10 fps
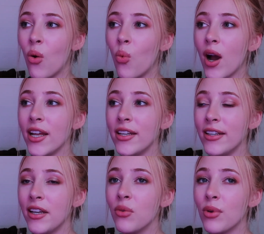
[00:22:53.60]
why
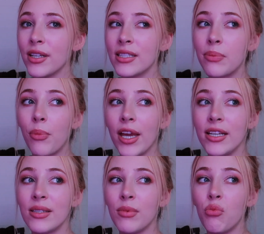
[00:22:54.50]
didn't anyone
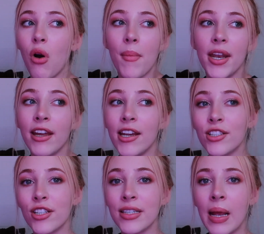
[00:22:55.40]
explain to me what
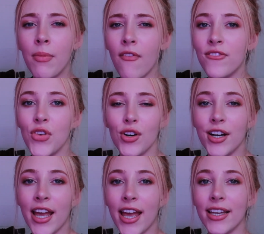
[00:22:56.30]
medication to take
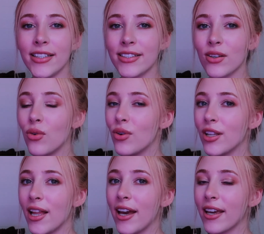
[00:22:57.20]
beforehand?
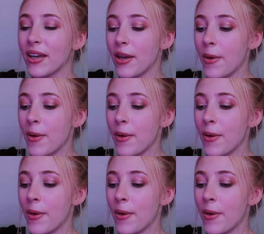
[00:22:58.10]
Or like,